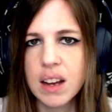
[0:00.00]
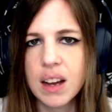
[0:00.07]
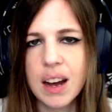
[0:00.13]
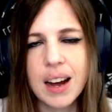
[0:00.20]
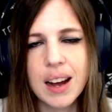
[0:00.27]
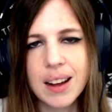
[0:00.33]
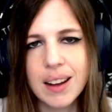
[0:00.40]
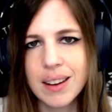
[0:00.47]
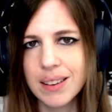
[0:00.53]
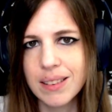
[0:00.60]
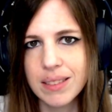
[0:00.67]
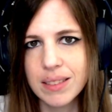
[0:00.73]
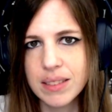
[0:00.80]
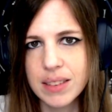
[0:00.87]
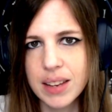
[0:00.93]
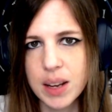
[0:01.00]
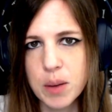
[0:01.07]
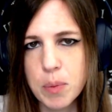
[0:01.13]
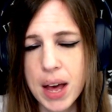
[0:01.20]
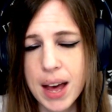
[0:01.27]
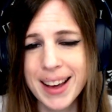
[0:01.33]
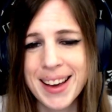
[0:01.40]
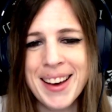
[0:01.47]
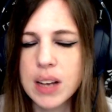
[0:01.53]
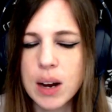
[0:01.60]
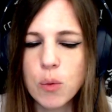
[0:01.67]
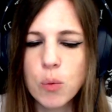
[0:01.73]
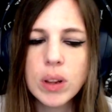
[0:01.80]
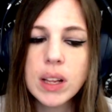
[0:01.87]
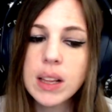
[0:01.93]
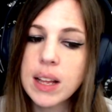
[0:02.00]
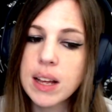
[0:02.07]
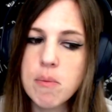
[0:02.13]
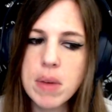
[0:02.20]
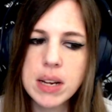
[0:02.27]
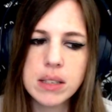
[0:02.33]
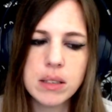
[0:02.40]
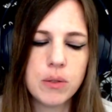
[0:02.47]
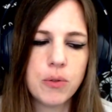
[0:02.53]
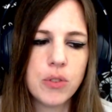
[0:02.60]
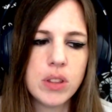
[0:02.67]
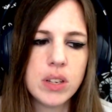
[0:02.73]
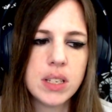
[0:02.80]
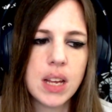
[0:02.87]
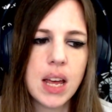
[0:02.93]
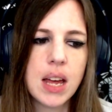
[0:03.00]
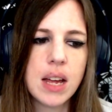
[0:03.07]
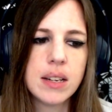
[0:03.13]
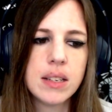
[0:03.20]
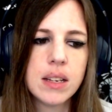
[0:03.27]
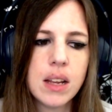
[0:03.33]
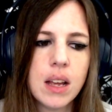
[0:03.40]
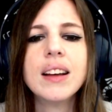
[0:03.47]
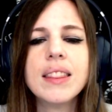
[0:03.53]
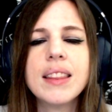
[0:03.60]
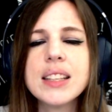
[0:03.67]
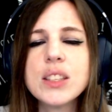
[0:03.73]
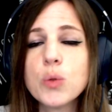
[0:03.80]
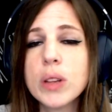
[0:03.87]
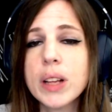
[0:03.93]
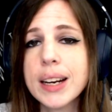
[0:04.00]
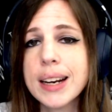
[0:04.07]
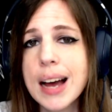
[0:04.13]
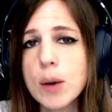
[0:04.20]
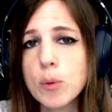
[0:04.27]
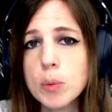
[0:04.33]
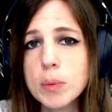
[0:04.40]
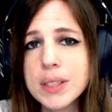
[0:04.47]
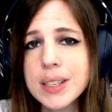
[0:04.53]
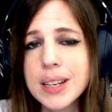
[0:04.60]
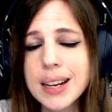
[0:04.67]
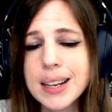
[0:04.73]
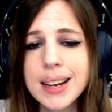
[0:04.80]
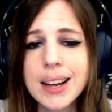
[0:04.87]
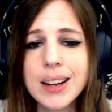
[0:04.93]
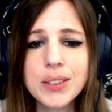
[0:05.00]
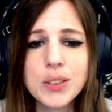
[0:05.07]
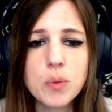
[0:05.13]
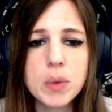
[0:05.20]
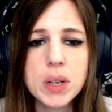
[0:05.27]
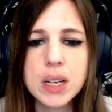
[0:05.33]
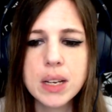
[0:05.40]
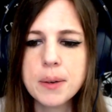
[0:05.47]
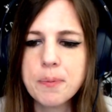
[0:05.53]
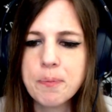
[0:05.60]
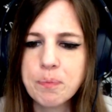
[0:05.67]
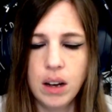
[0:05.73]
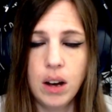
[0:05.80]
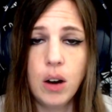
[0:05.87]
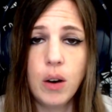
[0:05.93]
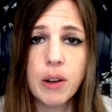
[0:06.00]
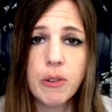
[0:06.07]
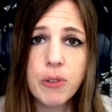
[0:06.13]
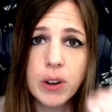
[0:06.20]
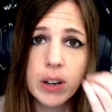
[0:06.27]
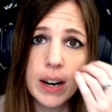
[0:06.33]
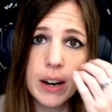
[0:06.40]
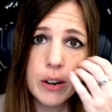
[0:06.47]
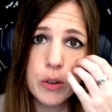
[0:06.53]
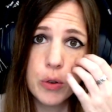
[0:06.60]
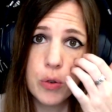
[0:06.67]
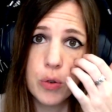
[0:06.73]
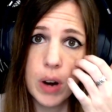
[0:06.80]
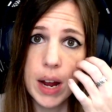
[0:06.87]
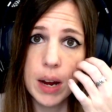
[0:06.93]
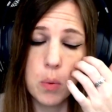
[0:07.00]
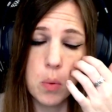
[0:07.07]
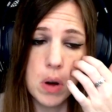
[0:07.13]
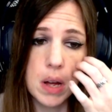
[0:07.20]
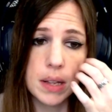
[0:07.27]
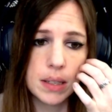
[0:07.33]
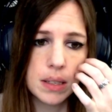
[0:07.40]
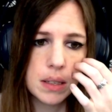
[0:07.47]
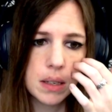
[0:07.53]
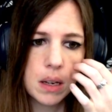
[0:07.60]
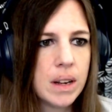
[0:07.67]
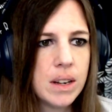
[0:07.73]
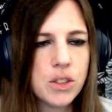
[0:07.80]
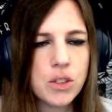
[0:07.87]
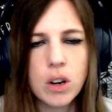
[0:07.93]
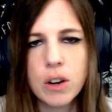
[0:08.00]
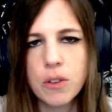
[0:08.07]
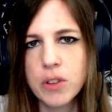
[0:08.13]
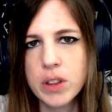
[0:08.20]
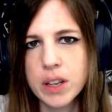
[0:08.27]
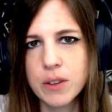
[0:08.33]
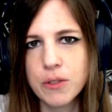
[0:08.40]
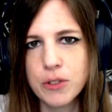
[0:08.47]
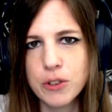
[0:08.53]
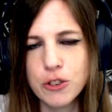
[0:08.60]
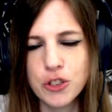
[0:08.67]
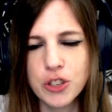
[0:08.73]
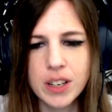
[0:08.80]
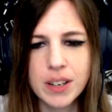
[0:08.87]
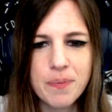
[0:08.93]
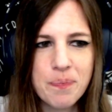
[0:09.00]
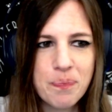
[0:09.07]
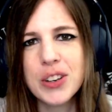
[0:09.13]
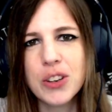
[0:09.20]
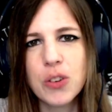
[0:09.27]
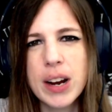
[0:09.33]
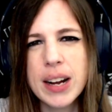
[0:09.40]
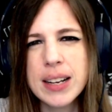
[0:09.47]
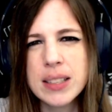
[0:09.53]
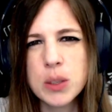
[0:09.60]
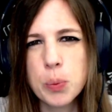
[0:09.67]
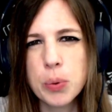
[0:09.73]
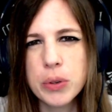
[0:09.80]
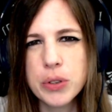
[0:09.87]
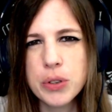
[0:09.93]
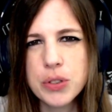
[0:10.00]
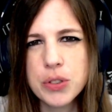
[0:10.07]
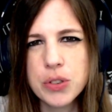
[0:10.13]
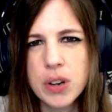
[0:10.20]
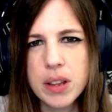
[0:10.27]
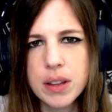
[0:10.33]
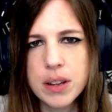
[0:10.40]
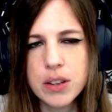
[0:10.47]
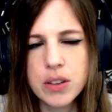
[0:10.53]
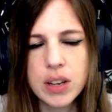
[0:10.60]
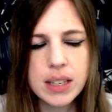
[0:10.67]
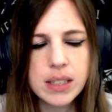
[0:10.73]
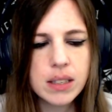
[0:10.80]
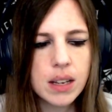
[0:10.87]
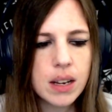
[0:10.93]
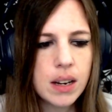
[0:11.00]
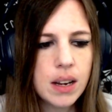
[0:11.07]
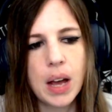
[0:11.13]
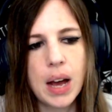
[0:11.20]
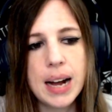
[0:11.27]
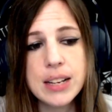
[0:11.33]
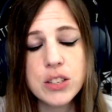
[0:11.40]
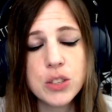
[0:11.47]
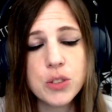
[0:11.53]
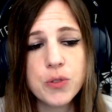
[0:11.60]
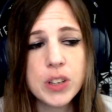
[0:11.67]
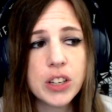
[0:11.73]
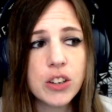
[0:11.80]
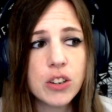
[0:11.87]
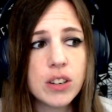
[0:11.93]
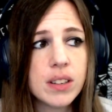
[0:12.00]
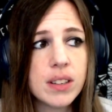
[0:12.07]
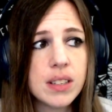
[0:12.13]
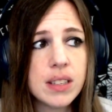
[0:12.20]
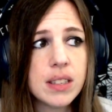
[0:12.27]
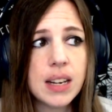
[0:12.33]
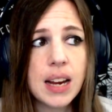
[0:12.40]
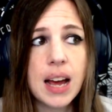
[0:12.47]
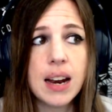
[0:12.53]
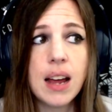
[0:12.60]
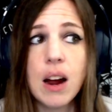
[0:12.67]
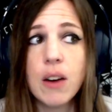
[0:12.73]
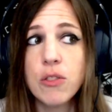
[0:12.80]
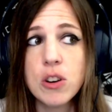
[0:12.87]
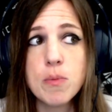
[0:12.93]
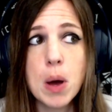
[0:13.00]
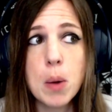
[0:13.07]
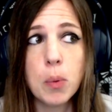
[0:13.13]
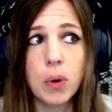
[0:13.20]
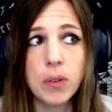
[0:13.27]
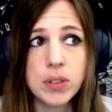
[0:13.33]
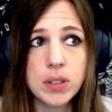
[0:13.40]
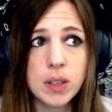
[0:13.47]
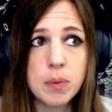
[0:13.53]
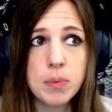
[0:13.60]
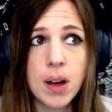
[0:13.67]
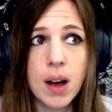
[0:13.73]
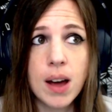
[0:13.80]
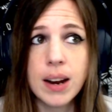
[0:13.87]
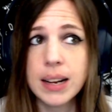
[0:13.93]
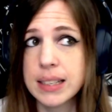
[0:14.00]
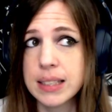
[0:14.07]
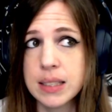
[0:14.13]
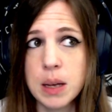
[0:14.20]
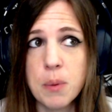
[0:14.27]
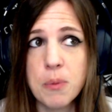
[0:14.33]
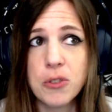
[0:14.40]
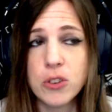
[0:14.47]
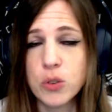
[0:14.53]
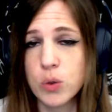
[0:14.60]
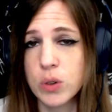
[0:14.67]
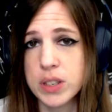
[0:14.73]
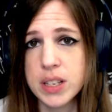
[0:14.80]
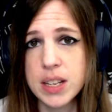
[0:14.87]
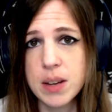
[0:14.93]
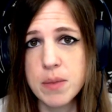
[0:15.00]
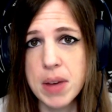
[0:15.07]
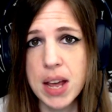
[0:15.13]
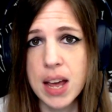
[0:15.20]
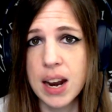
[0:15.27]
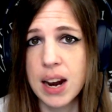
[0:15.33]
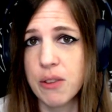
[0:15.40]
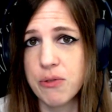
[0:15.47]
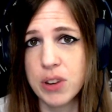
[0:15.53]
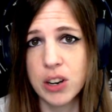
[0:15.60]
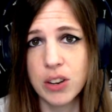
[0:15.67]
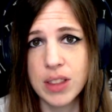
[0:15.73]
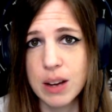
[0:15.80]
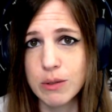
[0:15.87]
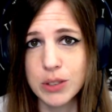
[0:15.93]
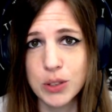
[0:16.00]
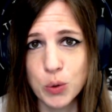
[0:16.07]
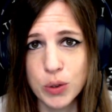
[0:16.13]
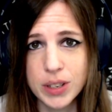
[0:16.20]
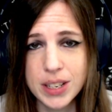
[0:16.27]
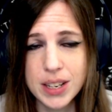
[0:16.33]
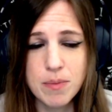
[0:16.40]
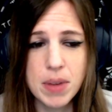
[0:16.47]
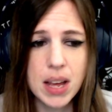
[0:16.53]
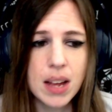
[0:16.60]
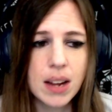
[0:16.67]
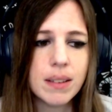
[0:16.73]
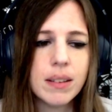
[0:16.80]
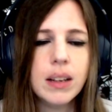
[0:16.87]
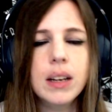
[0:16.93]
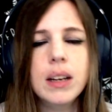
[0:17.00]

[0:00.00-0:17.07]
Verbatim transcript: I take it back. I really like Medicine for the Dead. That's really an album standout to me. Oh, I figured out who Greg was. Sorry for the confusion. Greg is a producer, I think you guys said. I just figured since it had every member of Slipknot except for Tortilla Man, I figured that was Tortilla Man.